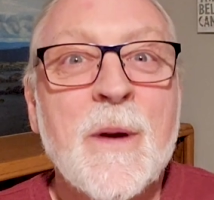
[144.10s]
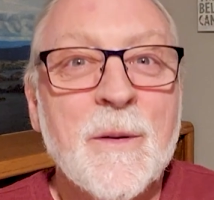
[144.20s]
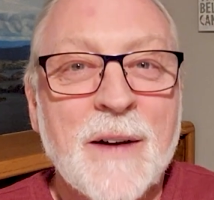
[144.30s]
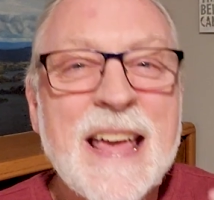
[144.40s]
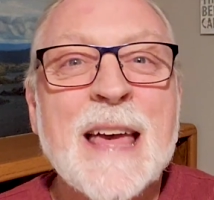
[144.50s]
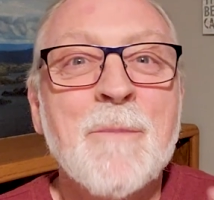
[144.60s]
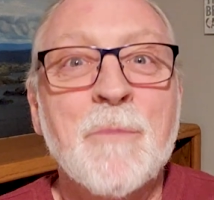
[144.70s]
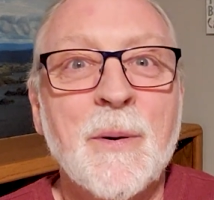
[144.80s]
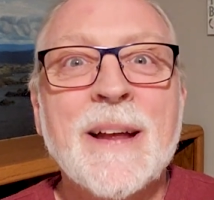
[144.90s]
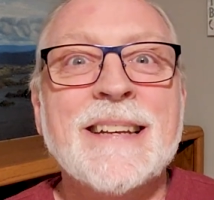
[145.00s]
were
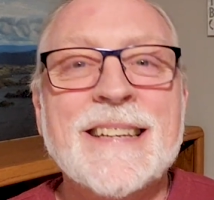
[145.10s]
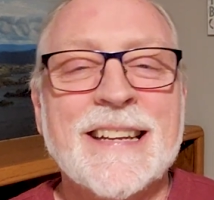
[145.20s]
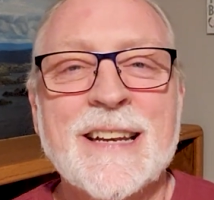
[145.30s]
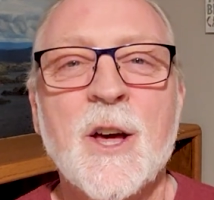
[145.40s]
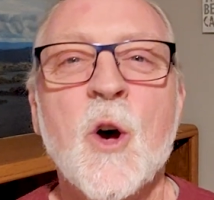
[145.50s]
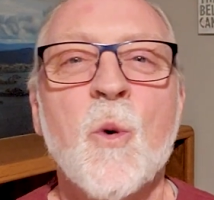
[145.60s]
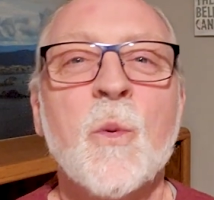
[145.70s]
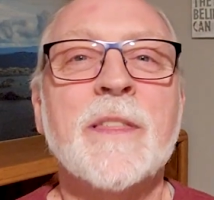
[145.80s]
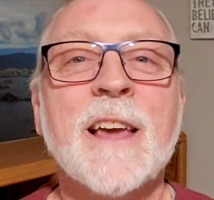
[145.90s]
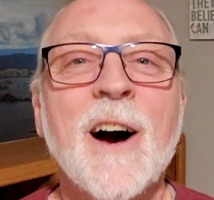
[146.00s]
imprinted
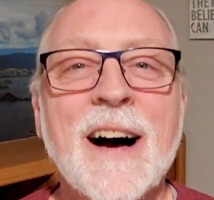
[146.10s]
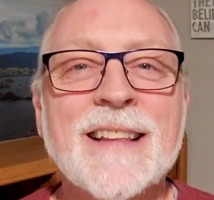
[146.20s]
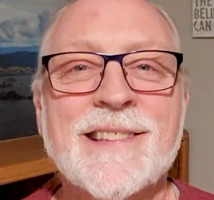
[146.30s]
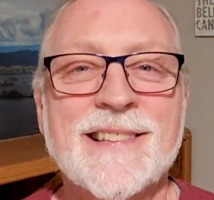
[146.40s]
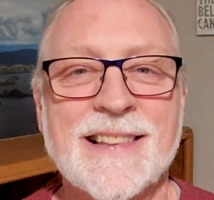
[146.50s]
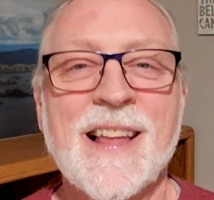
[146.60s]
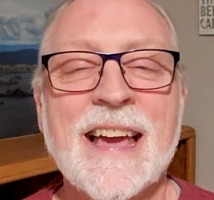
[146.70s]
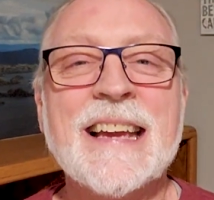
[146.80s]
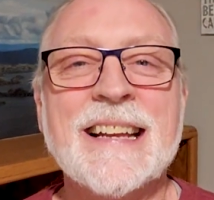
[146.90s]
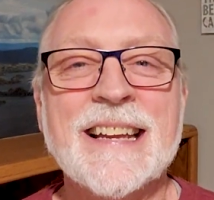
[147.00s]
with God's
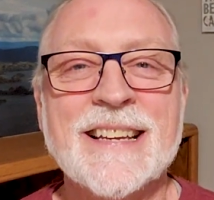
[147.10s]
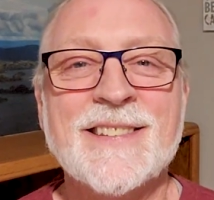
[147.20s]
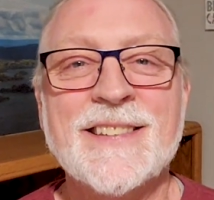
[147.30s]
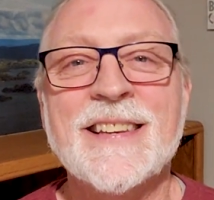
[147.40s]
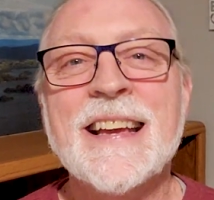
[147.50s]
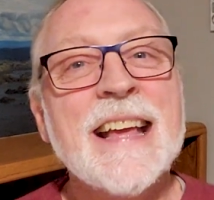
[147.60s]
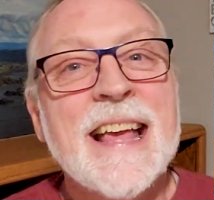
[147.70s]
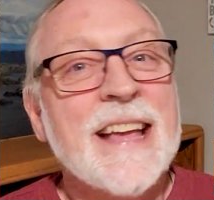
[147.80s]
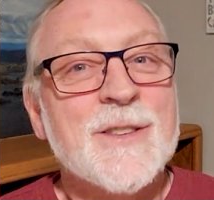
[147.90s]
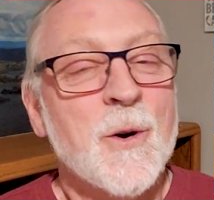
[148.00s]
likeness.
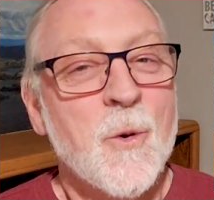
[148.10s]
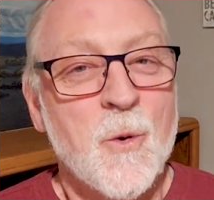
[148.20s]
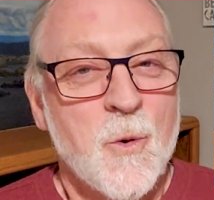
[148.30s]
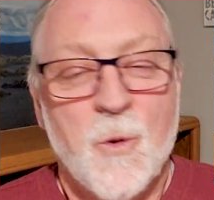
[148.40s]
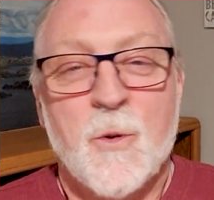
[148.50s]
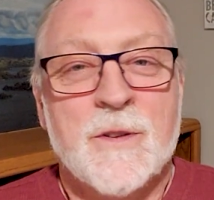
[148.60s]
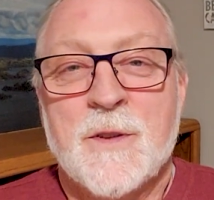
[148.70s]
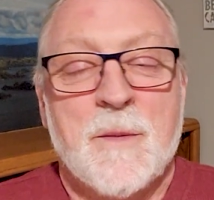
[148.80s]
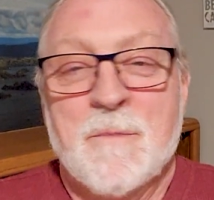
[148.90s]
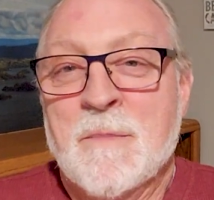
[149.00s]
And so who does
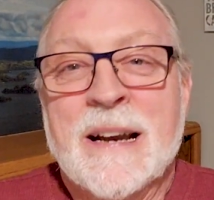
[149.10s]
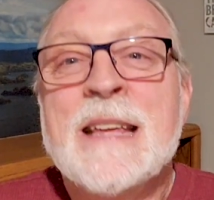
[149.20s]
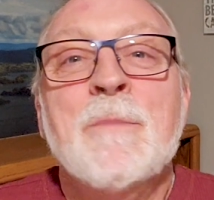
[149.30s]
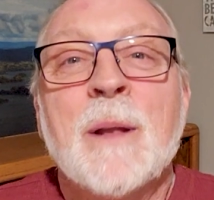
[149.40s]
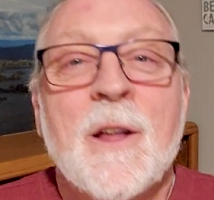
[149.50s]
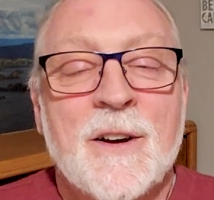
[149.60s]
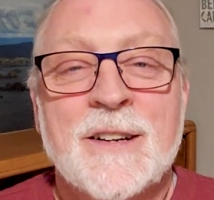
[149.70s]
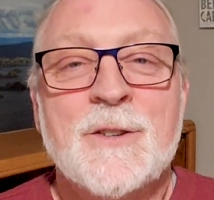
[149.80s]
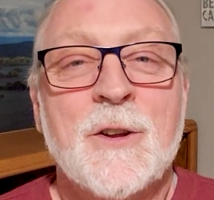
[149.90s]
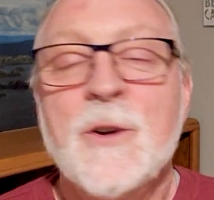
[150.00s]
our money
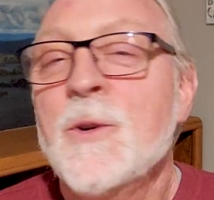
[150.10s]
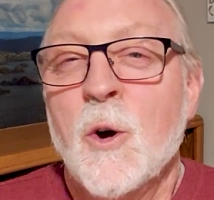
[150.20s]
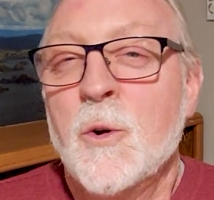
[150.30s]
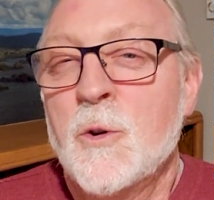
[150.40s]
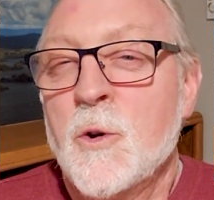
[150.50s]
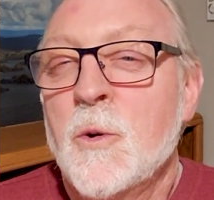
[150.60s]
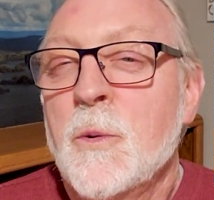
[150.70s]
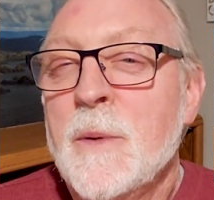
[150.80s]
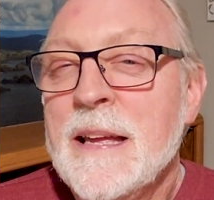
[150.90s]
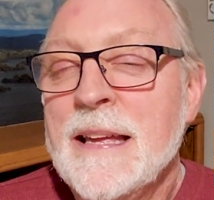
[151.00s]
belong to? Who do
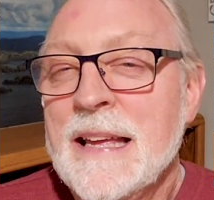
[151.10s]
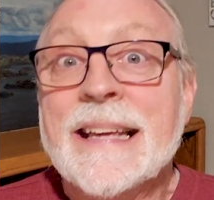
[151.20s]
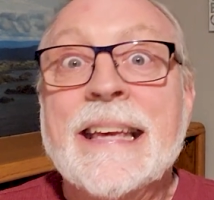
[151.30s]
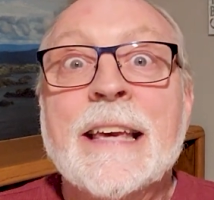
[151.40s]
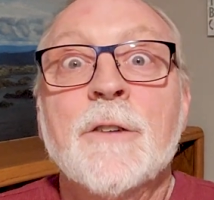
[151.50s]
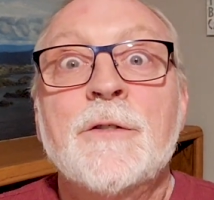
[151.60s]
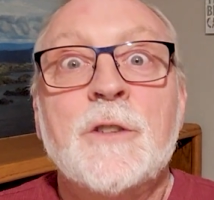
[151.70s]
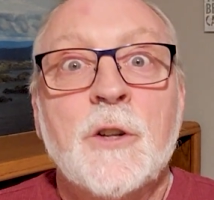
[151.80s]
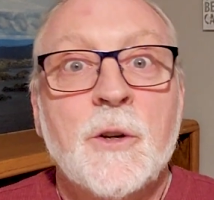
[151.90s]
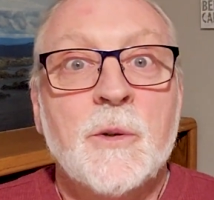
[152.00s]
we give
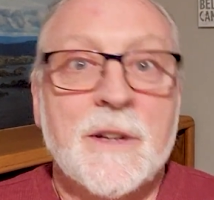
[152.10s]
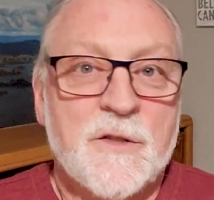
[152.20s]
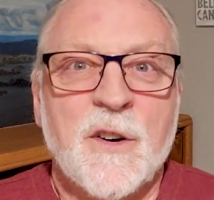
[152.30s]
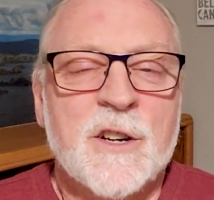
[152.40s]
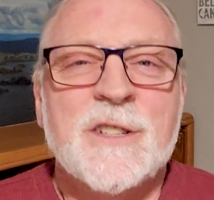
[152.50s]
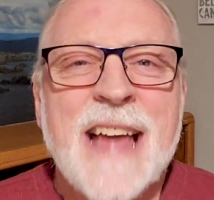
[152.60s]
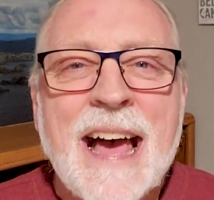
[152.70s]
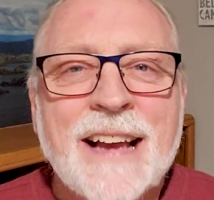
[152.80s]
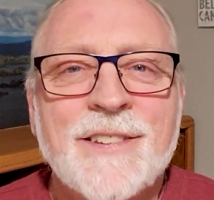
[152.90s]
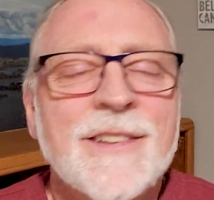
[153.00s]
to as far as
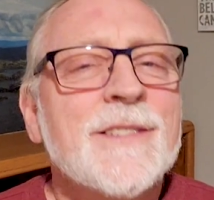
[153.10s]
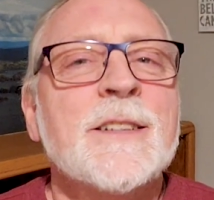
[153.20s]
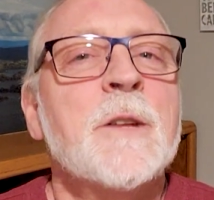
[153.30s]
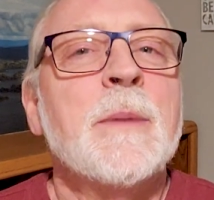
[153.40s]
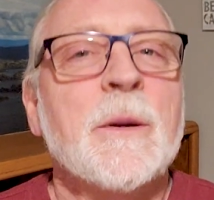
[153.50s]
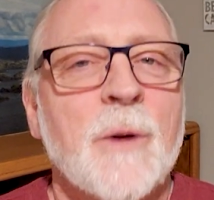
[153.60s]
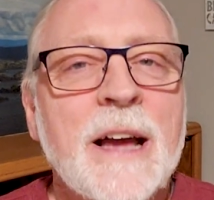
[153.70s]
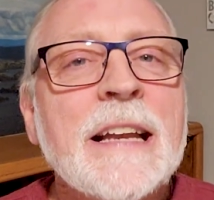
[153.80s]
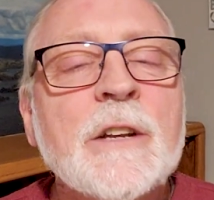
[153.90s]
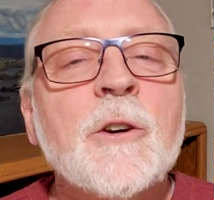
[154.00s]
taxes and to be
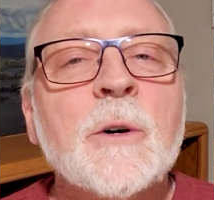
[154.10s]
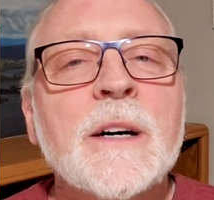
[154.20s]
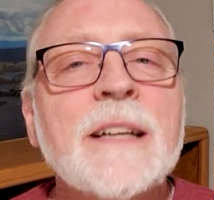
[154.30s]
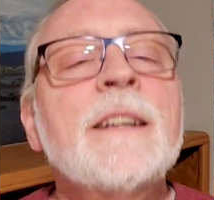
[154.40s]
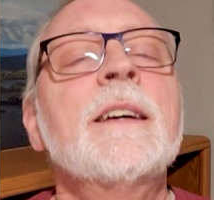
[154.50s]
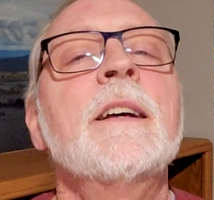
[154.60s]
right and good?